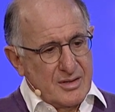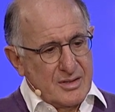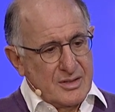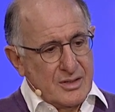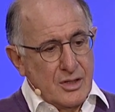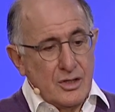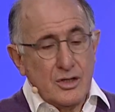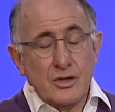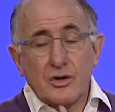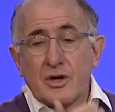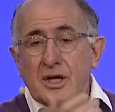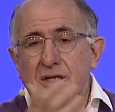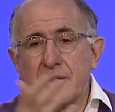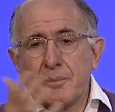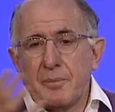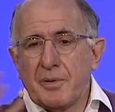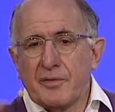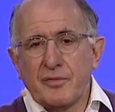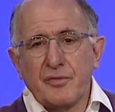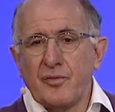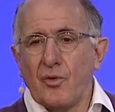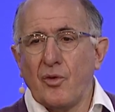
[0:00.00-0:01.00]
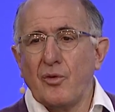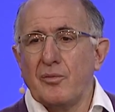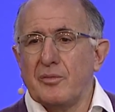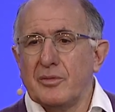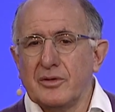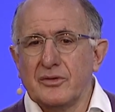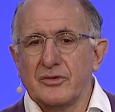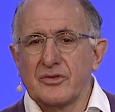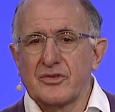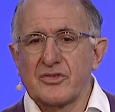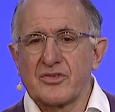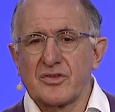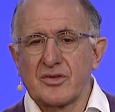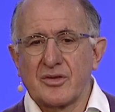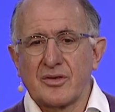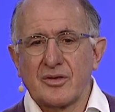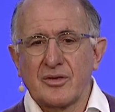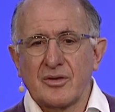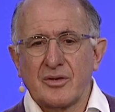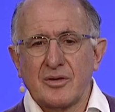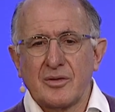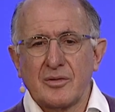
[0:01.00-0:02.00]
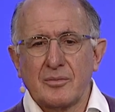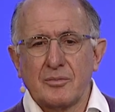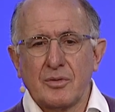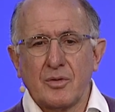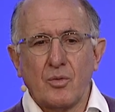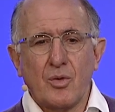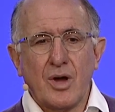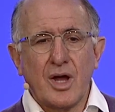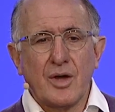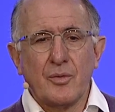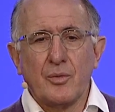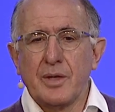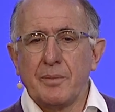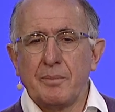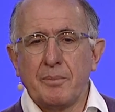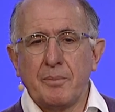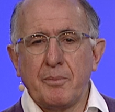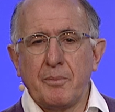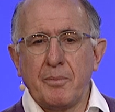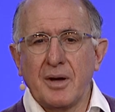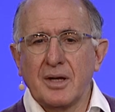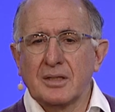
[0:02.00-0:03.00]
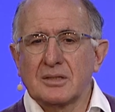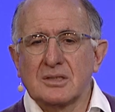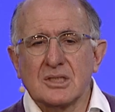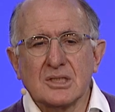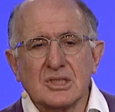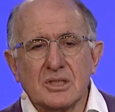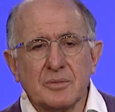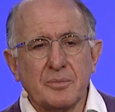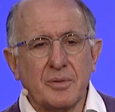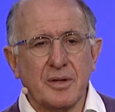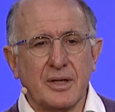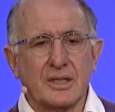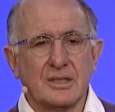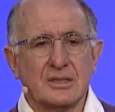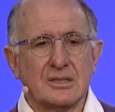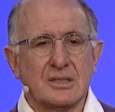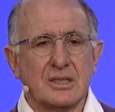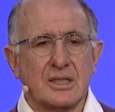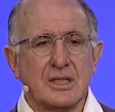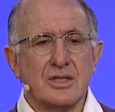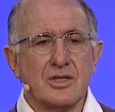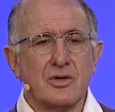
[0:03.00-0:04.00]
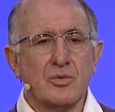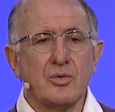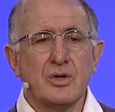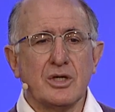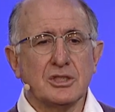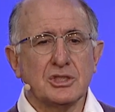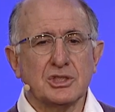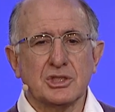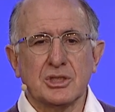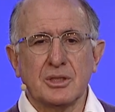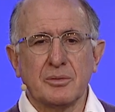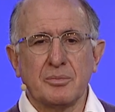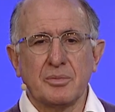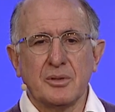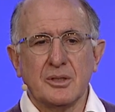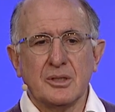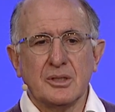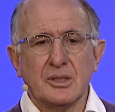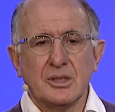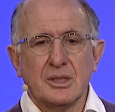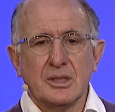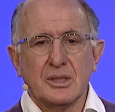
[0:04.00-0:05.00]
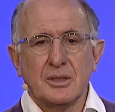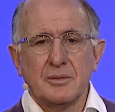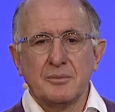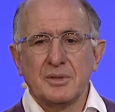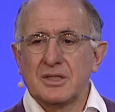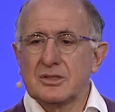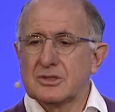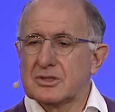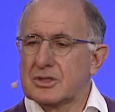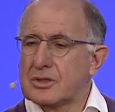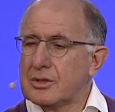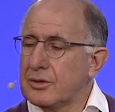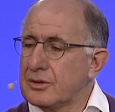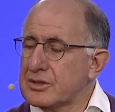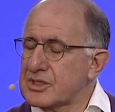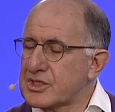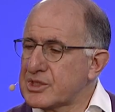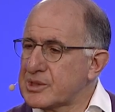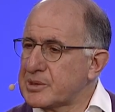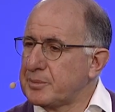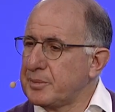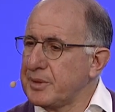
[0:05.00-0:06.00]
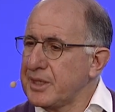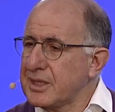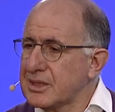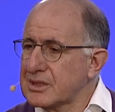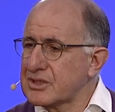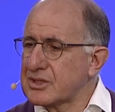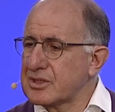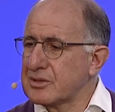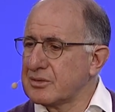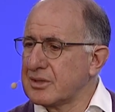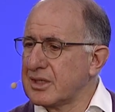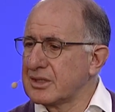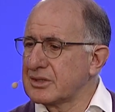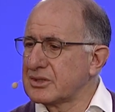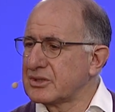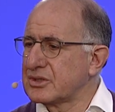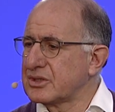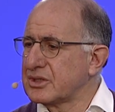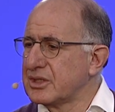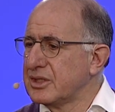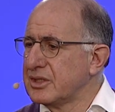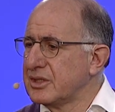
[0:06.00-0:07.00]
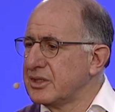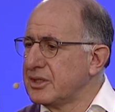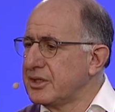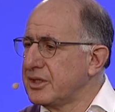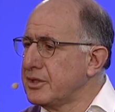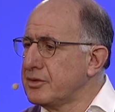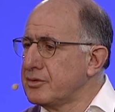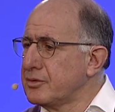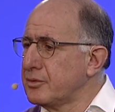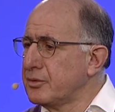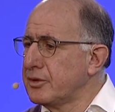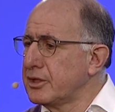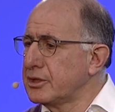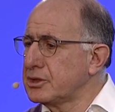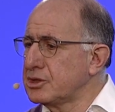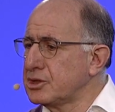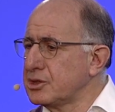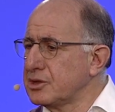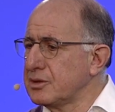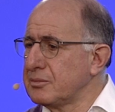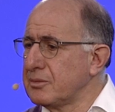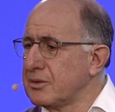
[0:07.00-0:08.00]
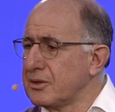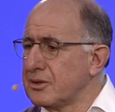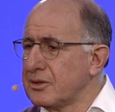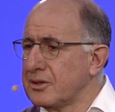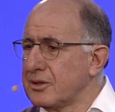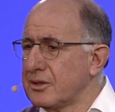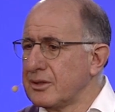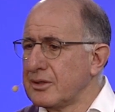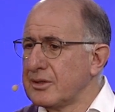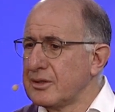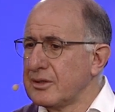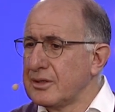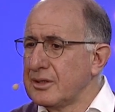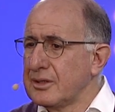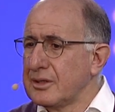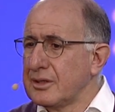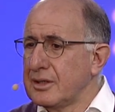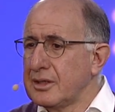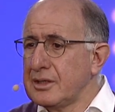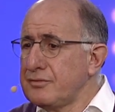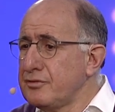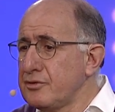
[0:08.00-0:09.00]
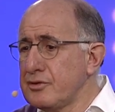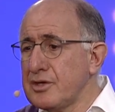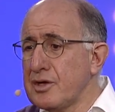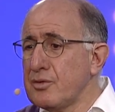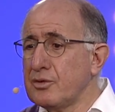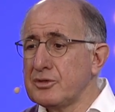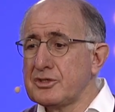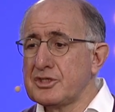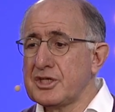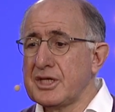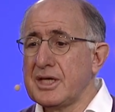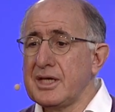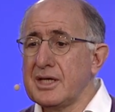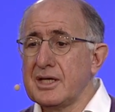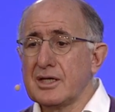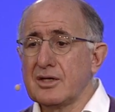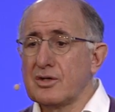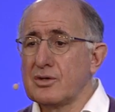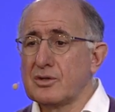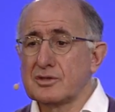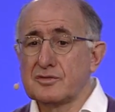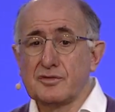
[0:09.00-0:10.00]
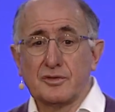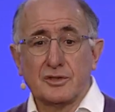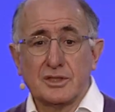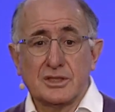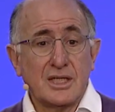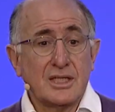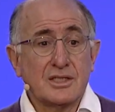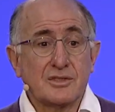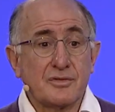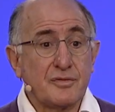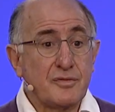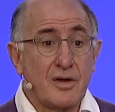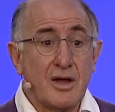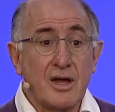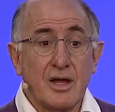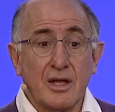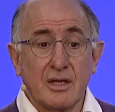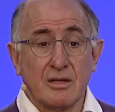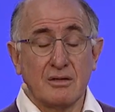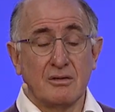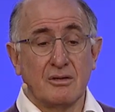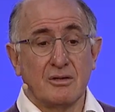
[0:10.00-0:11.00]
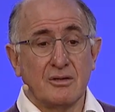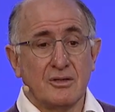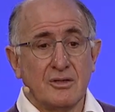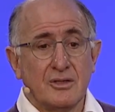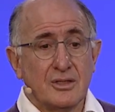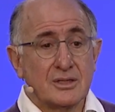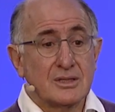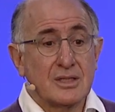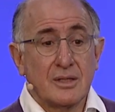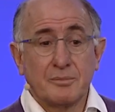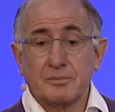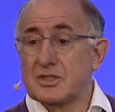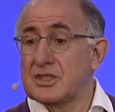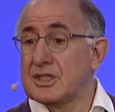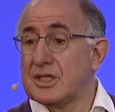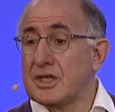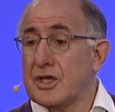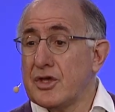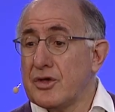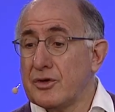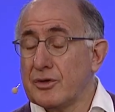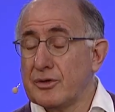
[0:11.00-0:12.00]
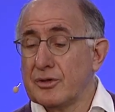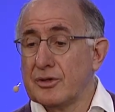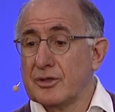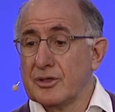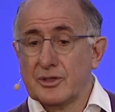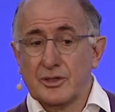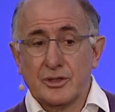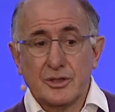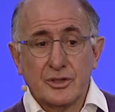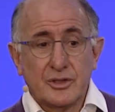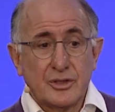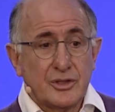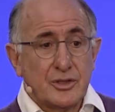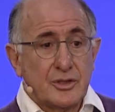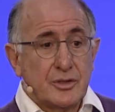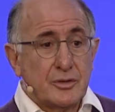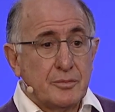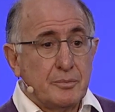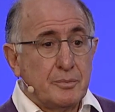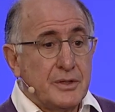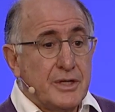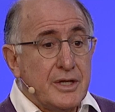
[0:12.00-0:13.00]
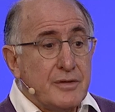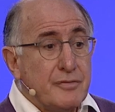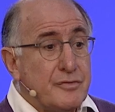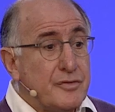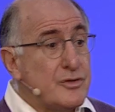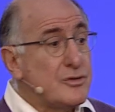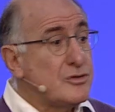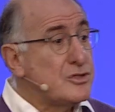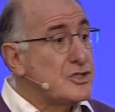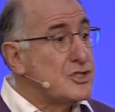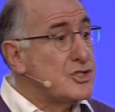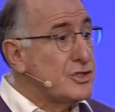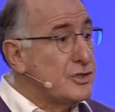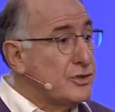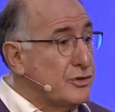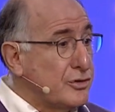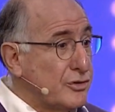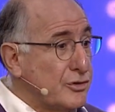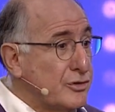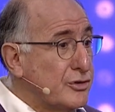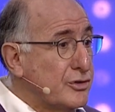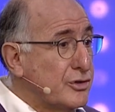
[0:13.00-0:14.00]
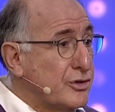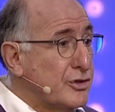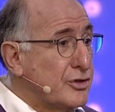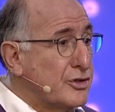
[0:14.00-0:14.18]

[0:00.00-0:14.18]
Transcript: look at a performance, but why we participate in the worship. Because God speaks to us in the worship. And if you don't want to hear God's voice, that's fine. It's up to you. But if you do,